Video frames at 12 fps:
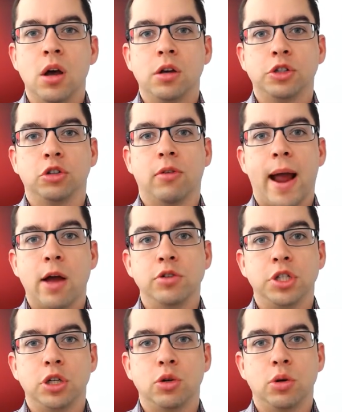
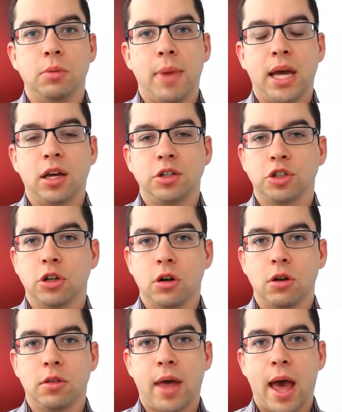surround you and making
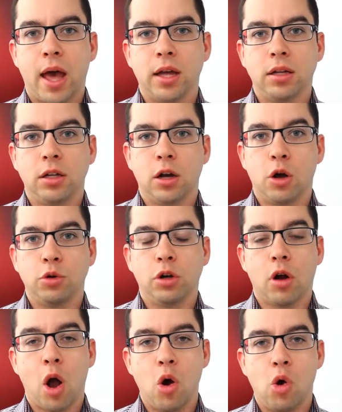sure that you know
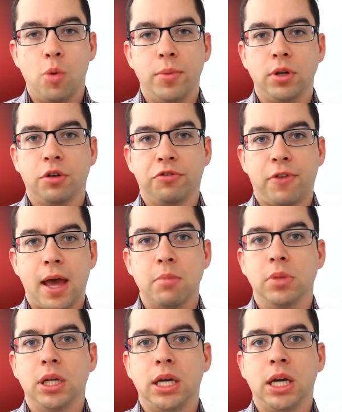your home and your
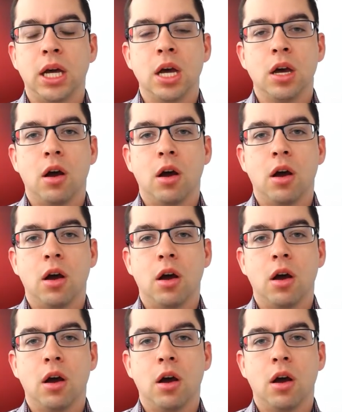family